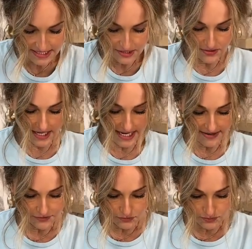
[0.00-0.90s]
So then I
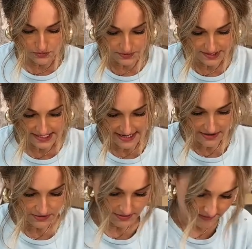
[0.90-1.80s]
have to roll this
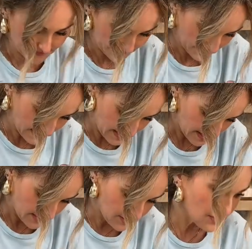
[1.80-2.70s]
out
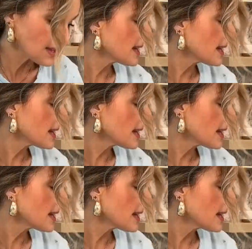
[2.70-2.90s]
so that